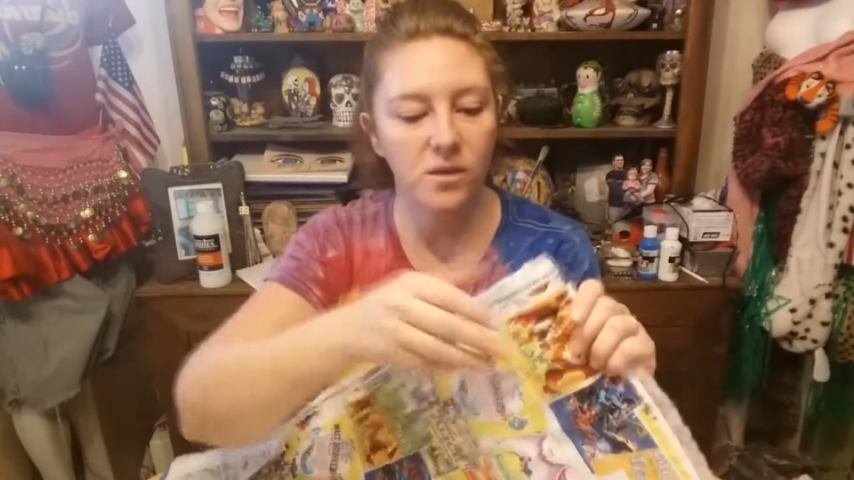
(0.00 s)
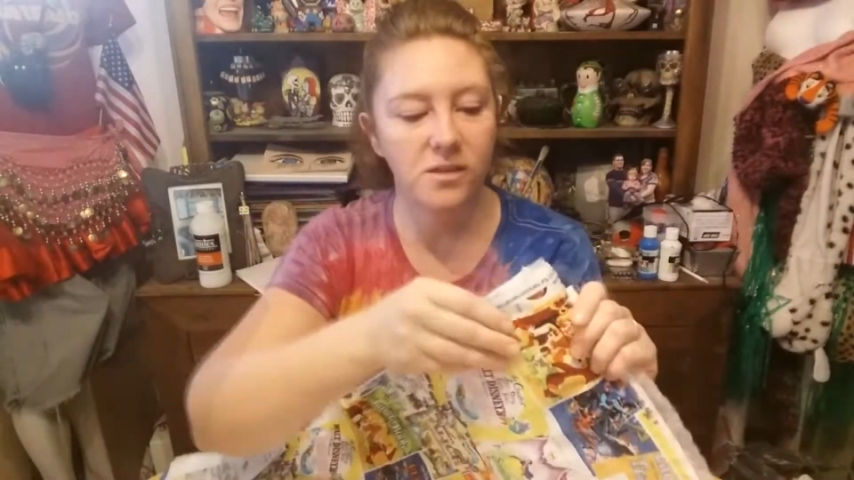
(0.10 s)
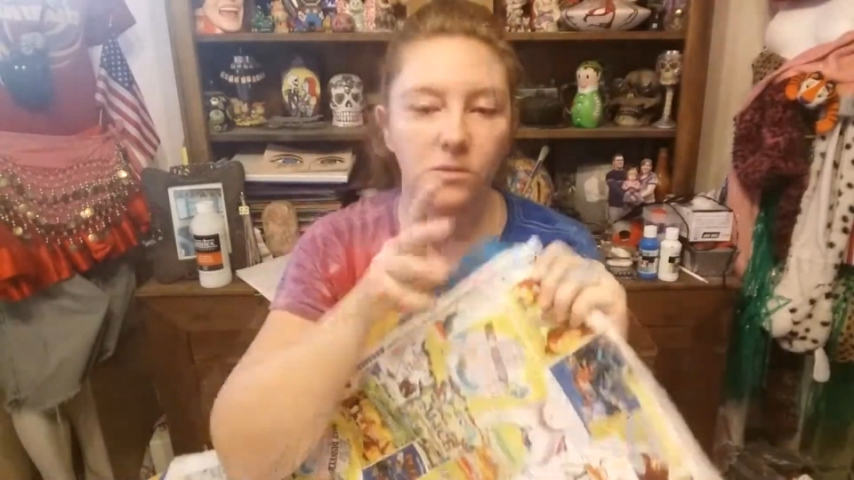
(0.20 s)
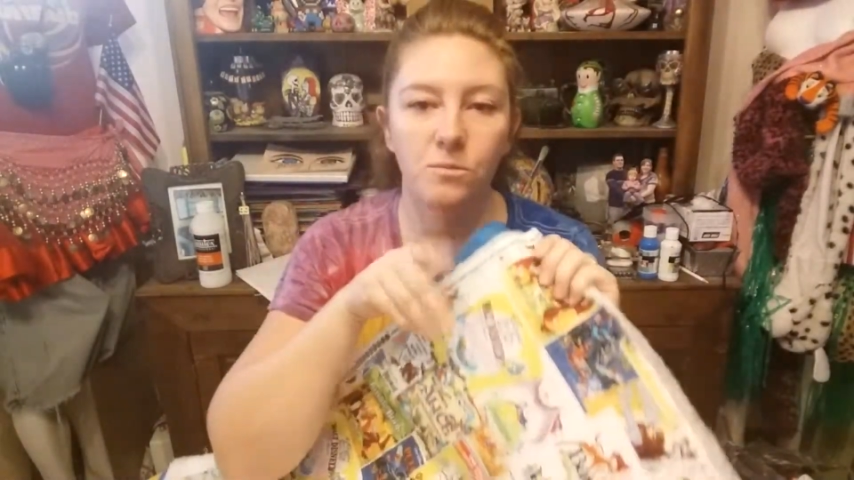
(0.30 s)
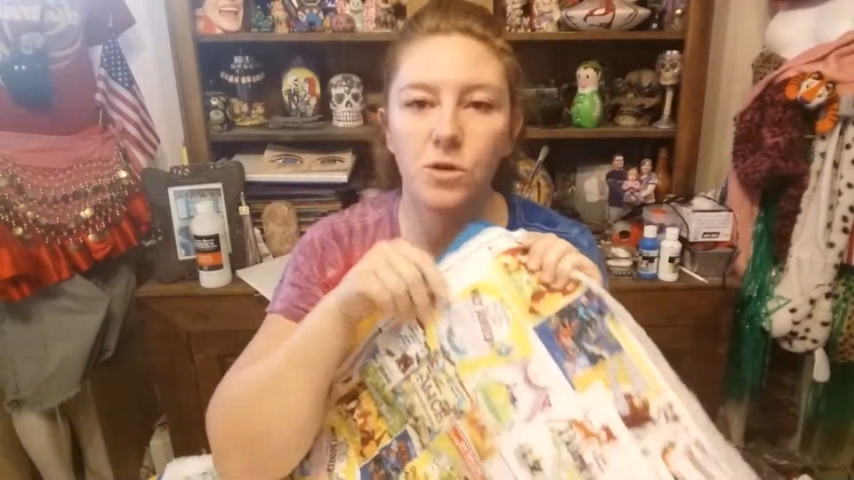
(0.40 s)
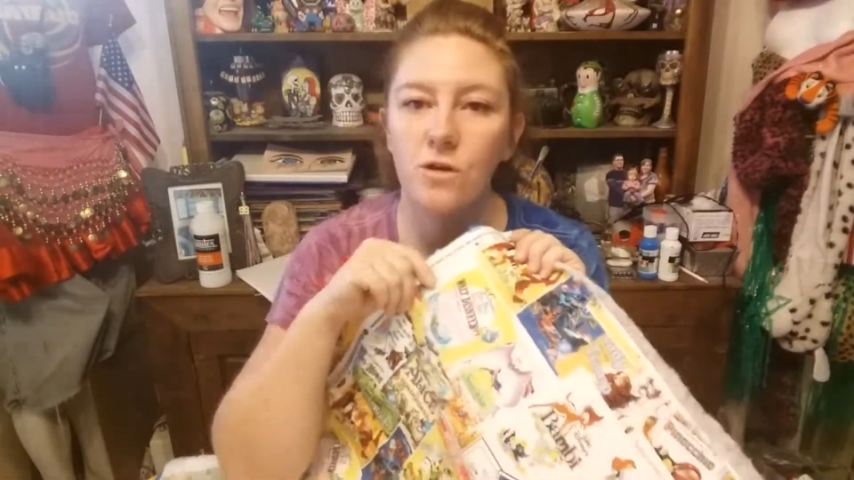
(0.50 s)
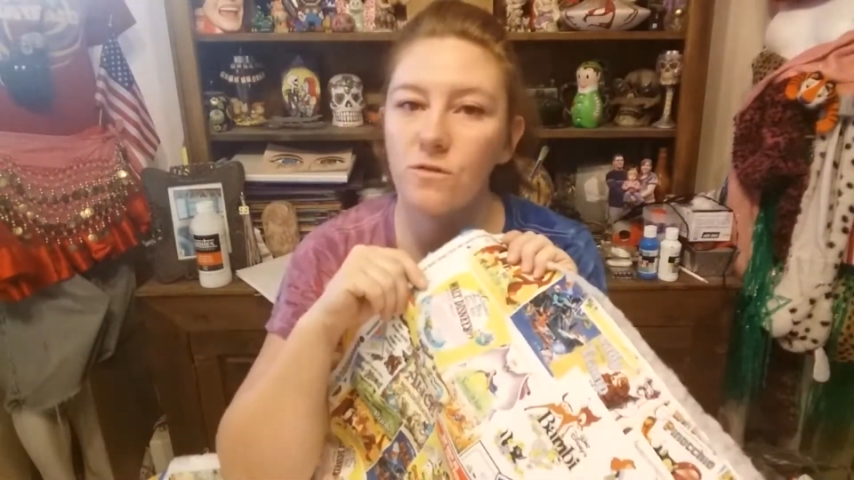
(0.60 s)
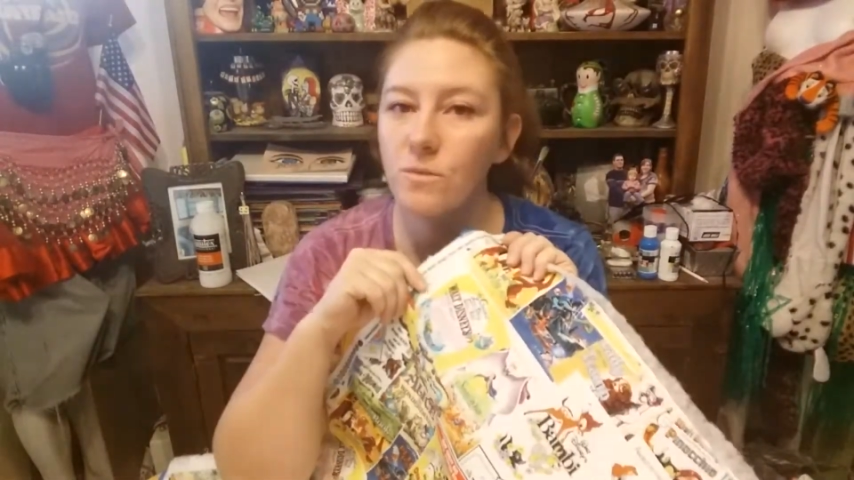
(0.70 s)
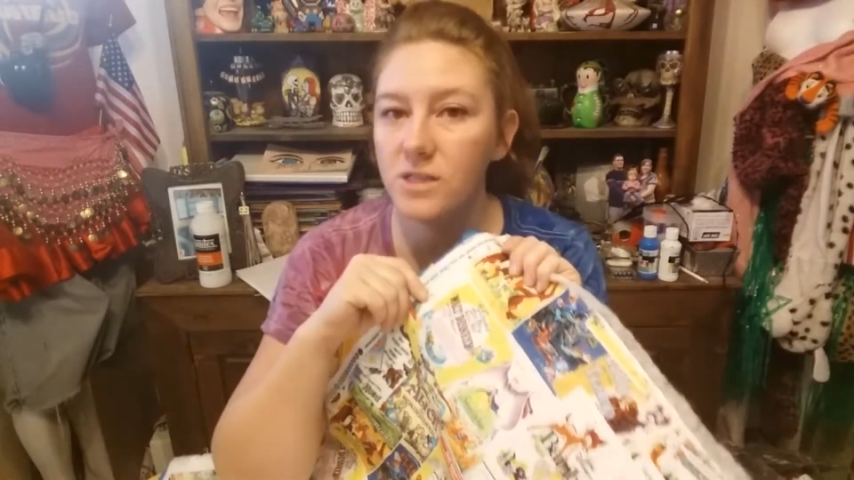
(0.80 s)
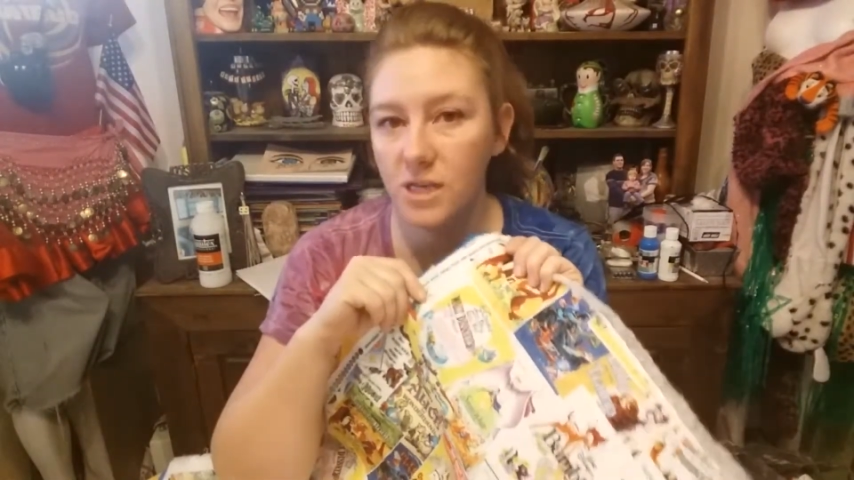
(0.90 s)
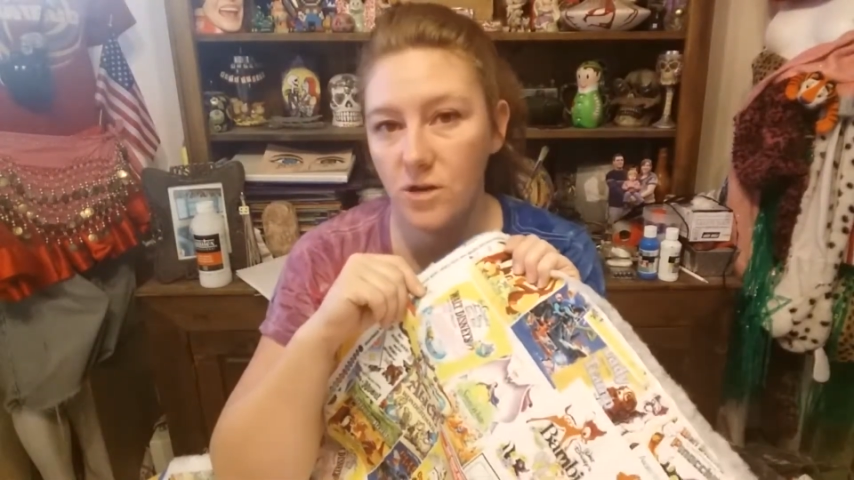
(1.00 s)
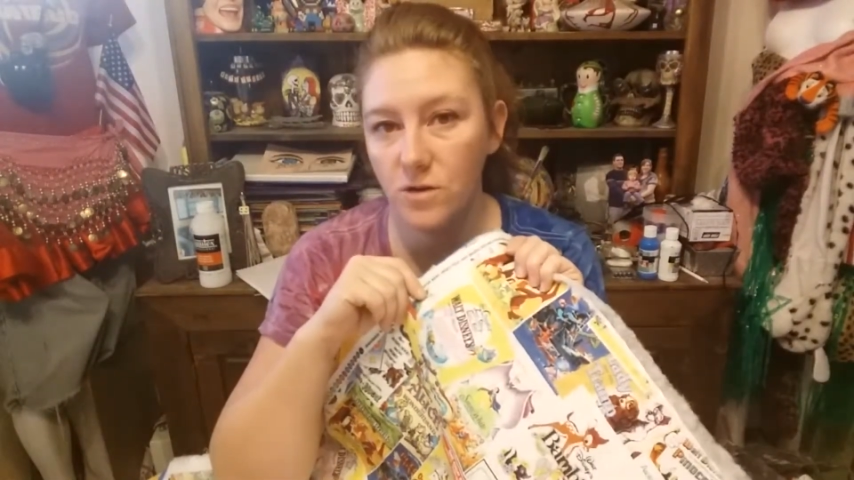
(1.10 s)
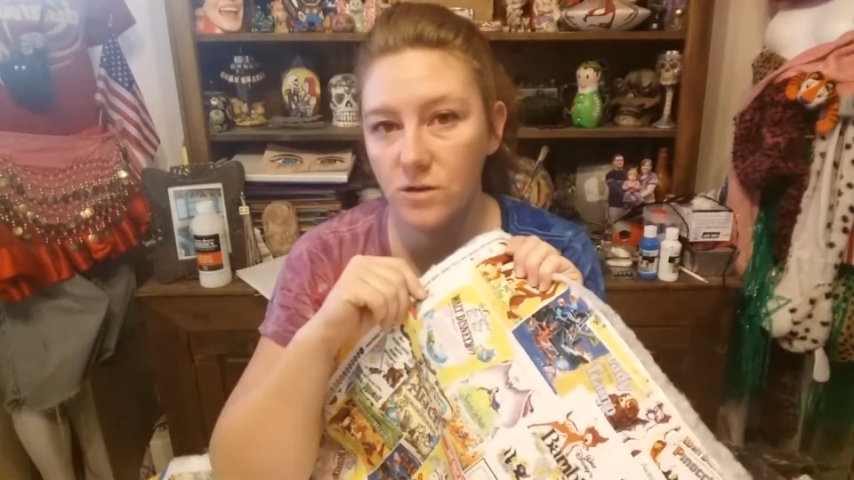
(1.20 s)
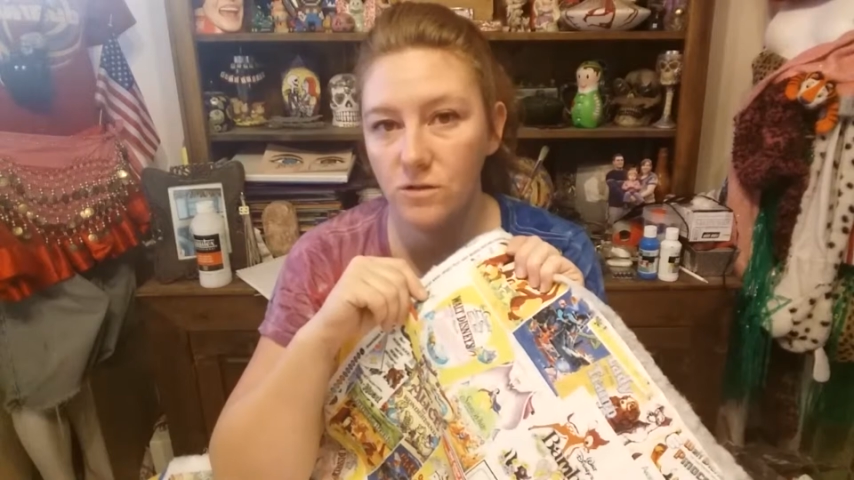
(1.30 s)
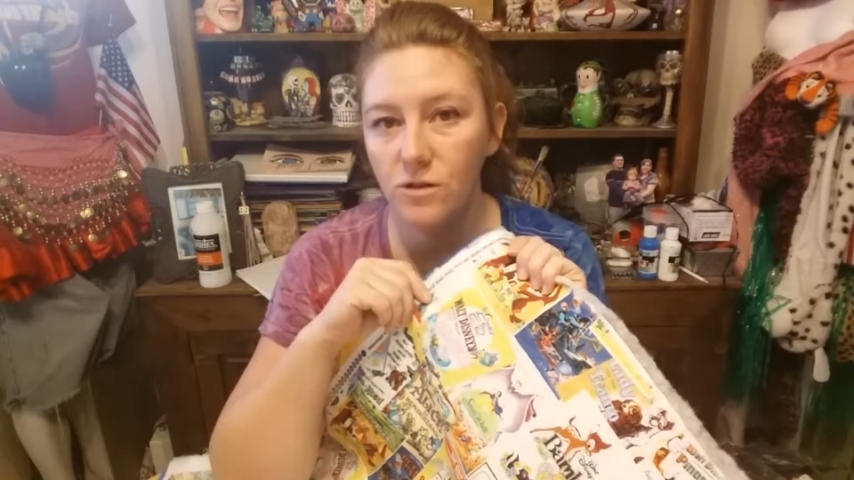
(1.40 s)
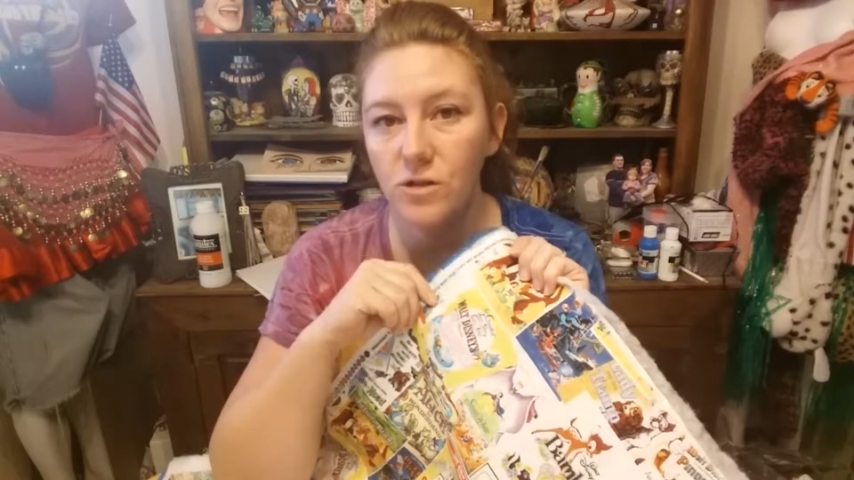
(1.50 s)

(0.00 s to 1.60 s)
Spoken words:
with some beautiful material